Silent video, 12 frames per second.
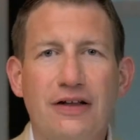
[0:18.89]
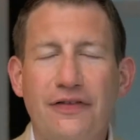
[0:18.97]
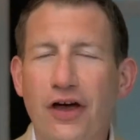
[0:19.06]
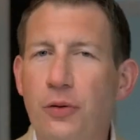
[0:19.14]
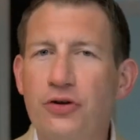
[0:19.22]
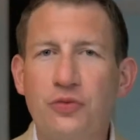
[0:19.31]

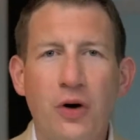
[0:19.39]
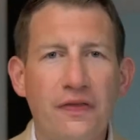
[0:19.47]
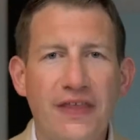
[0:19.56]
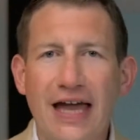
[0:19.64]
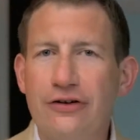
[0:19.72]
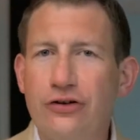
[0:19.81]
They always
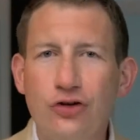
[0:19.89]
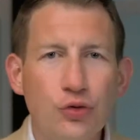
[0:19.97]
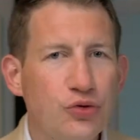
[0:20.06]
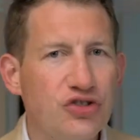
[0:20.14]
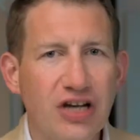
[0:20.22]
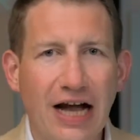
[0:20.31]
want that
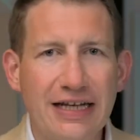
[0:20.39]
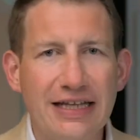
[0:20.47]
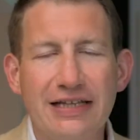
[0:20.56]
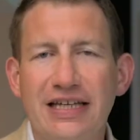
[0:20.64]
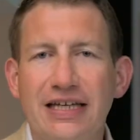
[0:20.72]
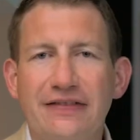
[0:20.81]
new shiny
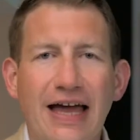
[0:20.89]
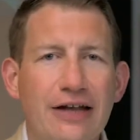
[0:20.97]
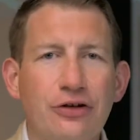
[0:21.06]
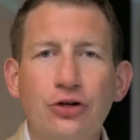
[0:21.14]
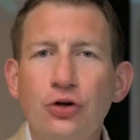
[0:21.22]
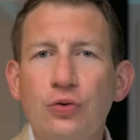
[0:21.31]
lead,
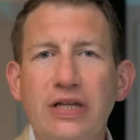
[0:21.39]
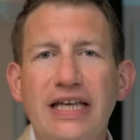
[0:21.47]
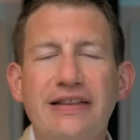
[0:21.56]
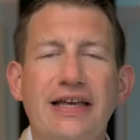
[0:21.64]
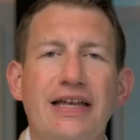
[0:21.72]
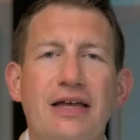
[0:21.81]
that new
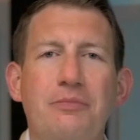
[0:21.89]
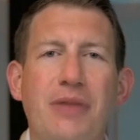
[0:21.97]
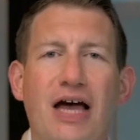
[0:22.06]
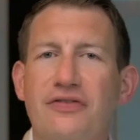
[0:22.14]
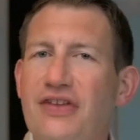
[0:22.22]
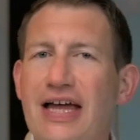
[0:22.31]
lead that inbounds,